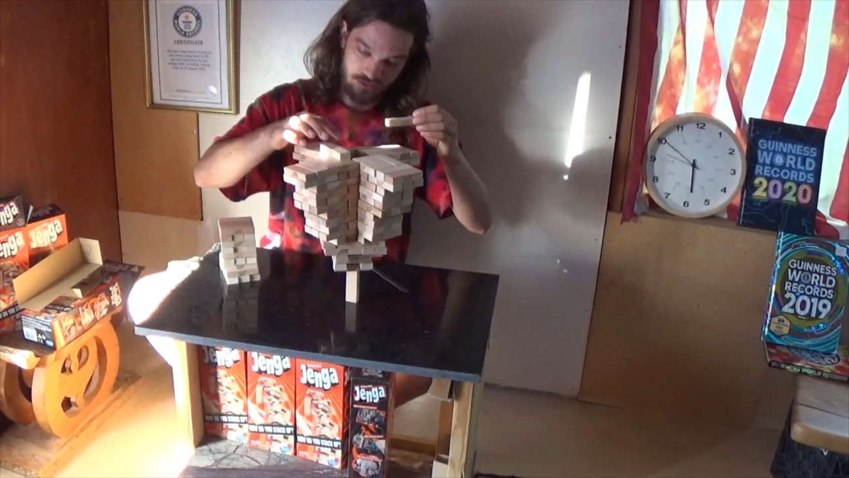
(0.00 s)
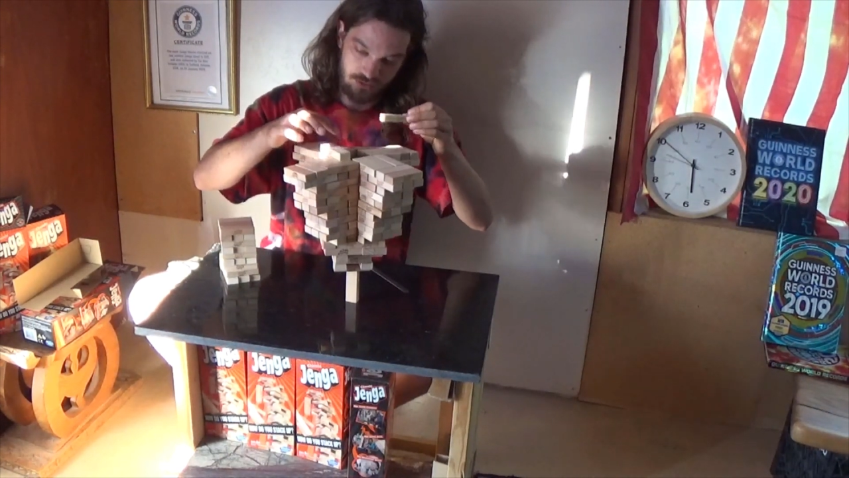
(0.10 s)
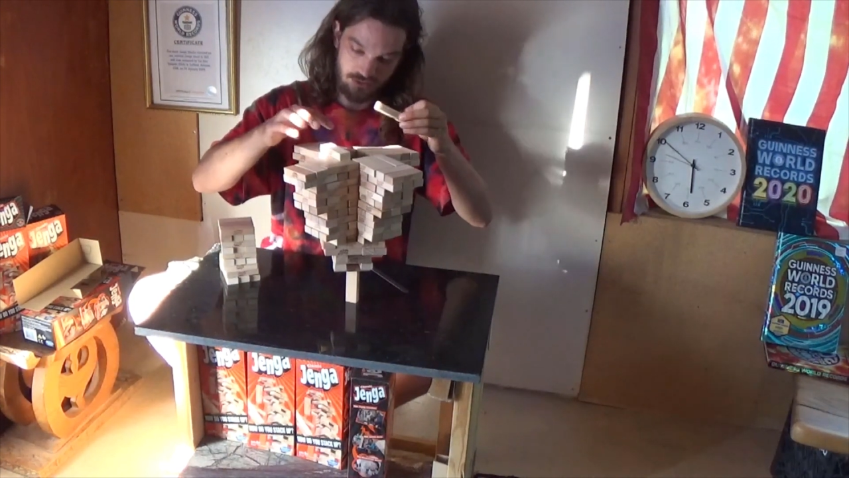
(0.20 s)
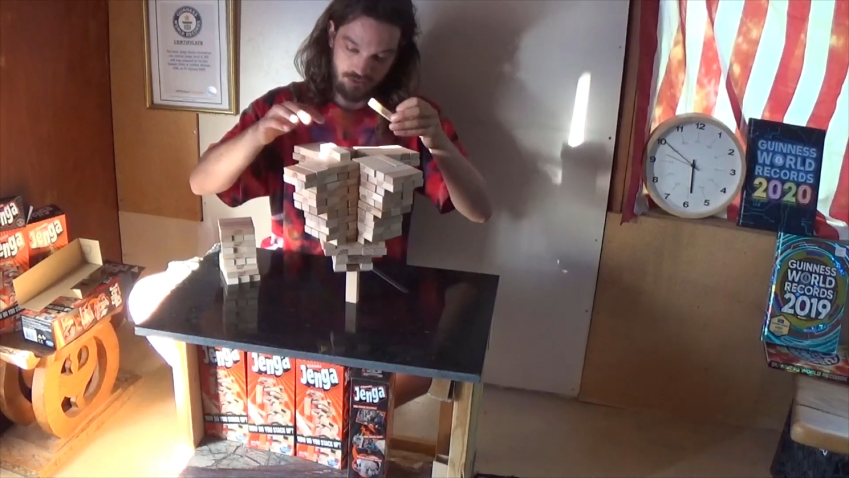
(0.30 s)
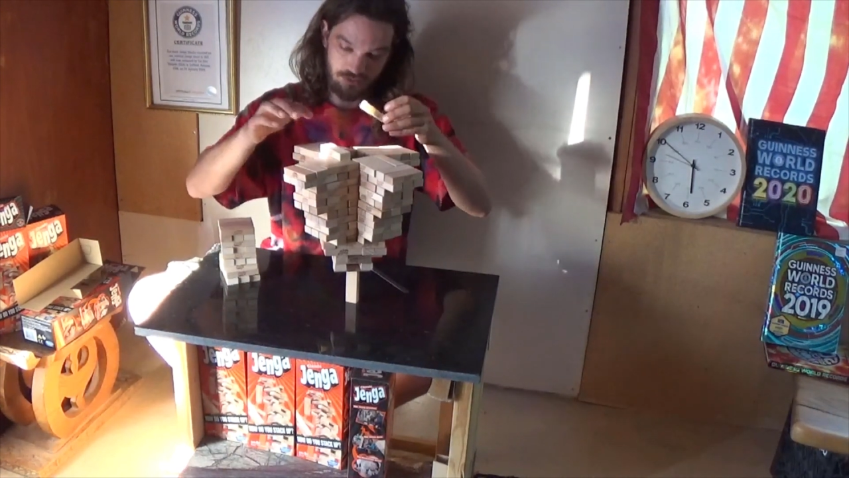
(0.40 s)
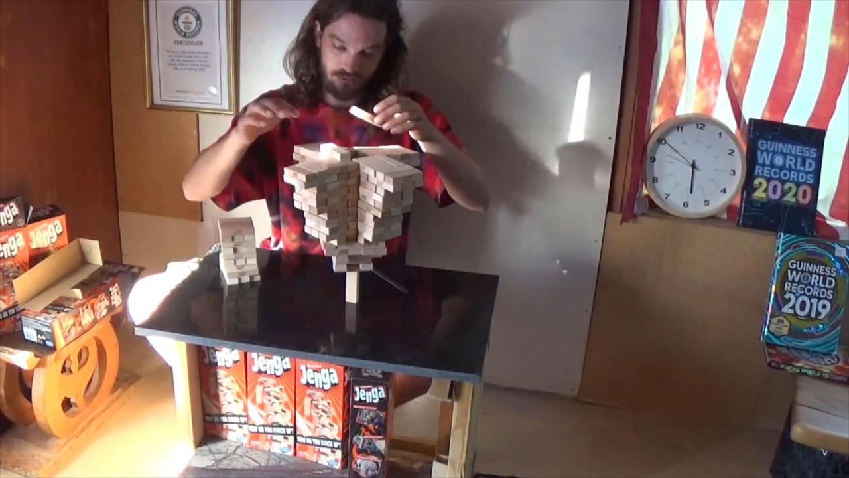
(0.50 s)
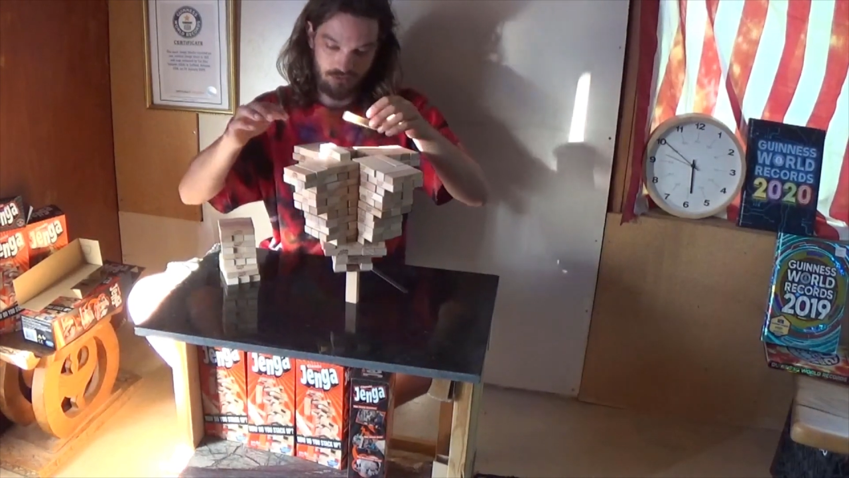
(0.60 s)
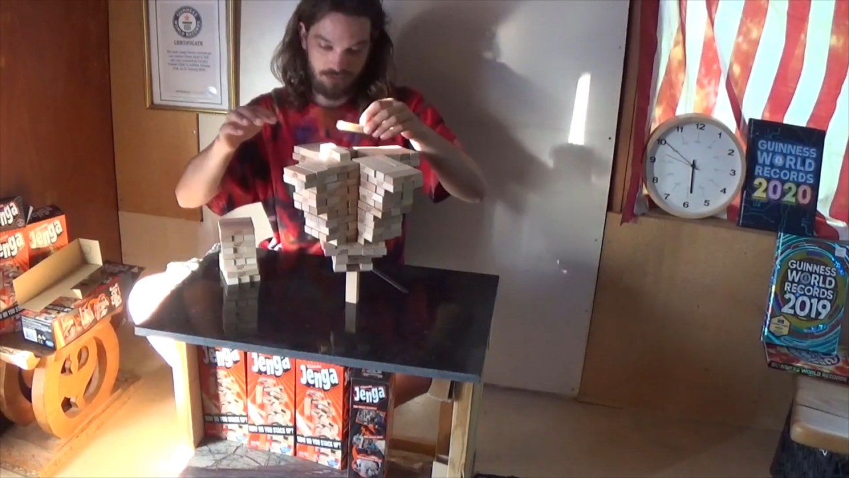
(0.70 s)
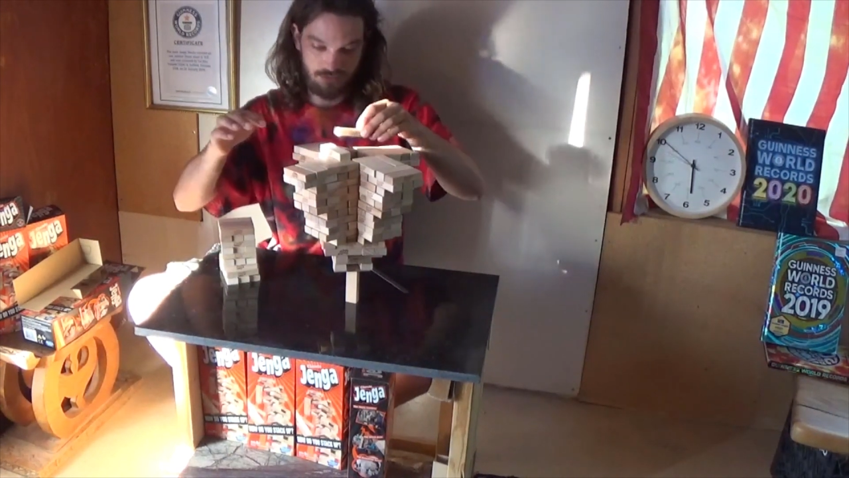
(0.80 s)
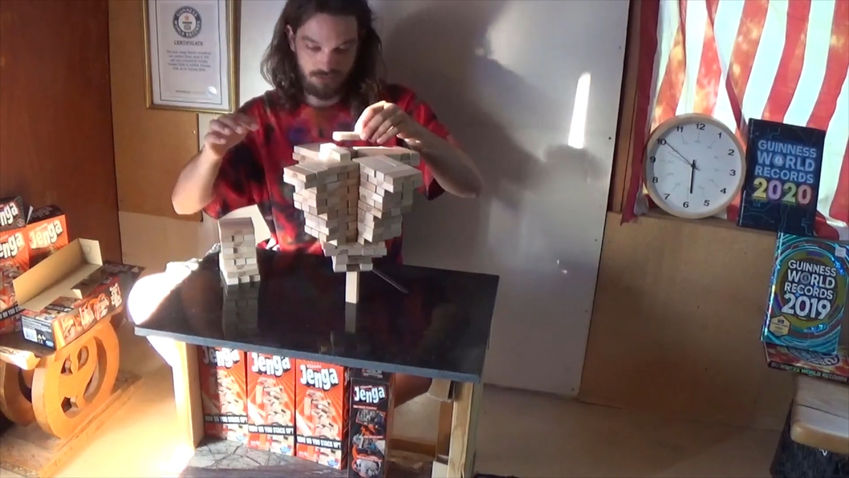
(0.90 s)
so
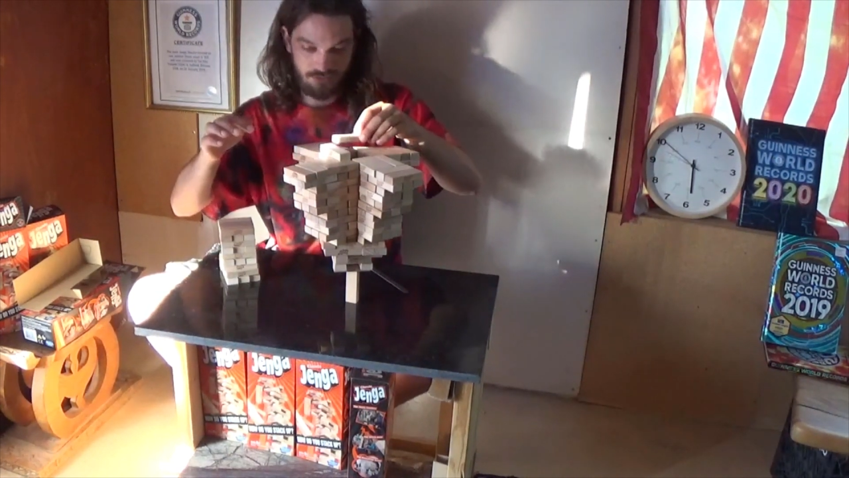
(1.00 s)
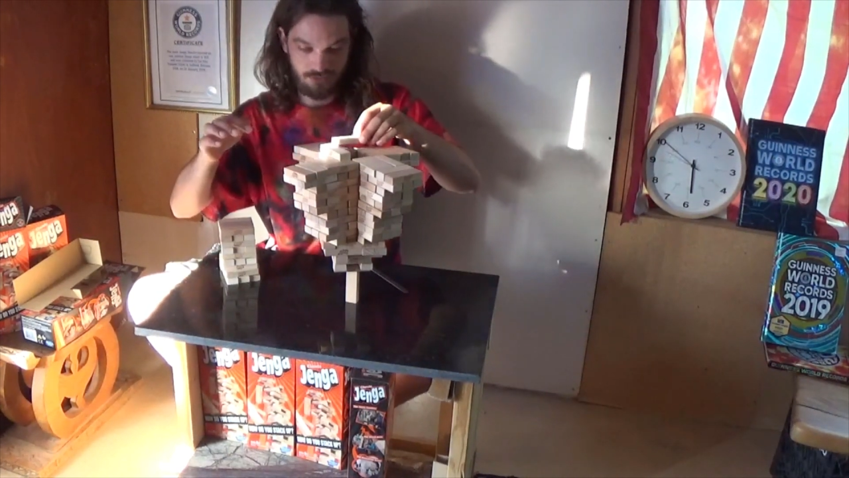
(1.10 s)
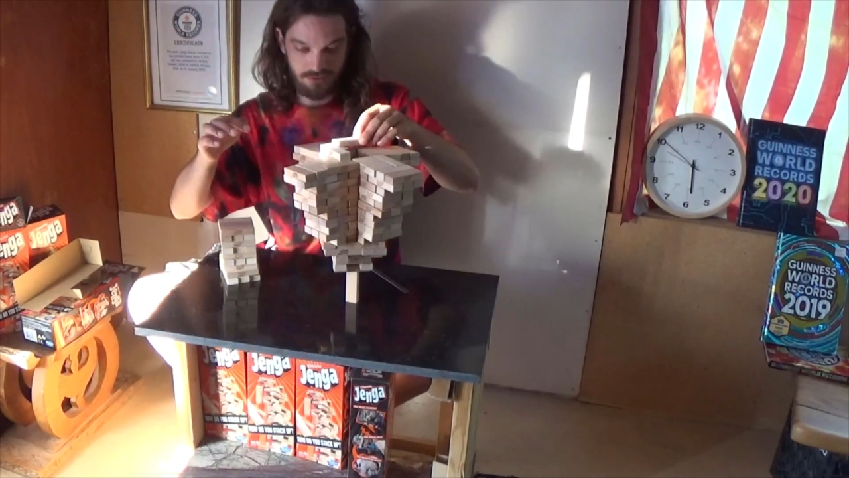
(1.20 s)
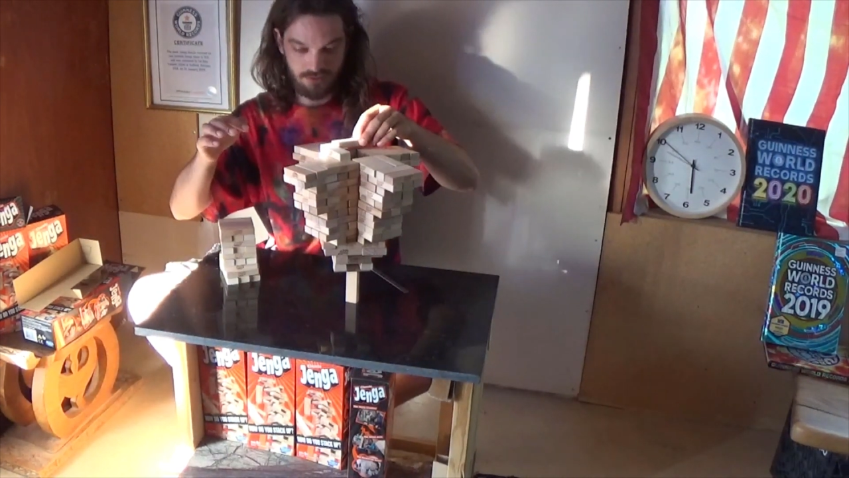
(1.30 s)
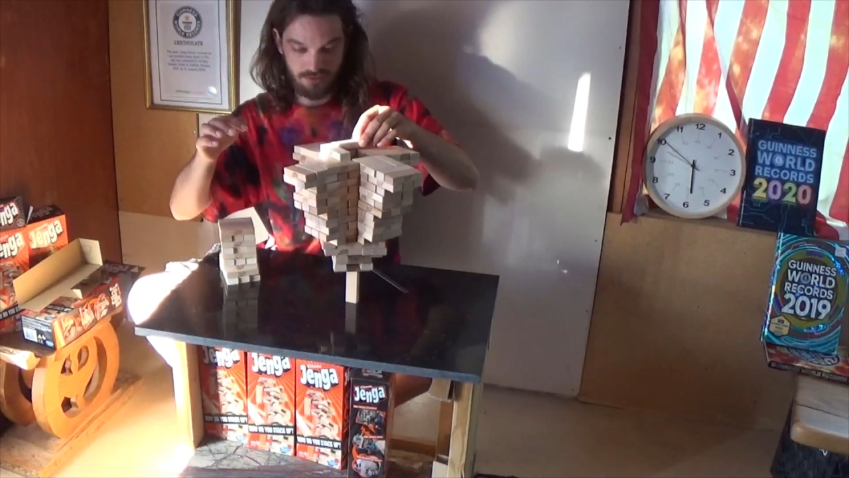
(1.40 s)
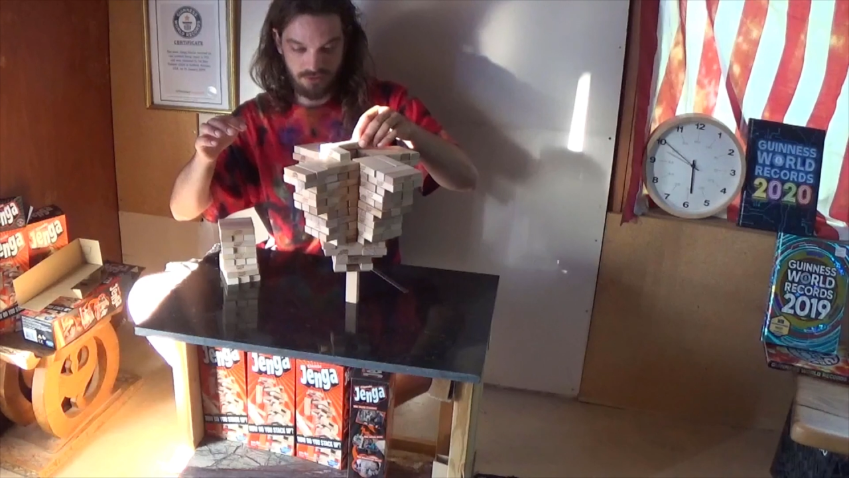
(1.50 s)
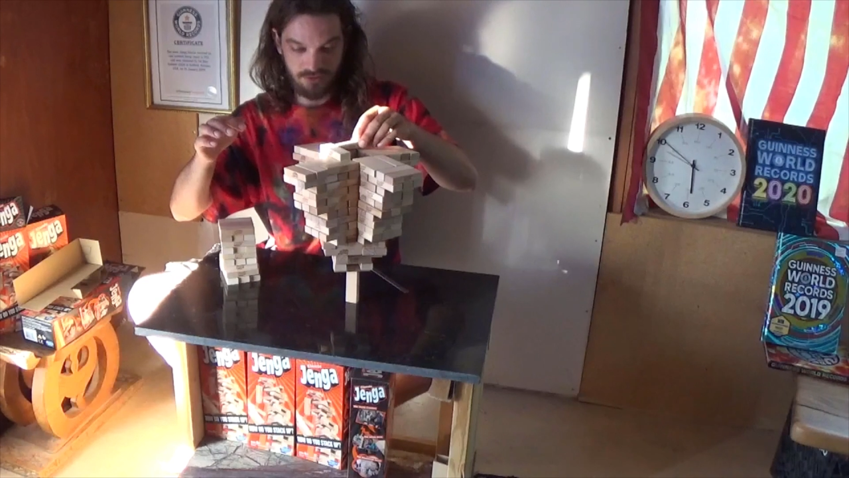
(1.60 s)
that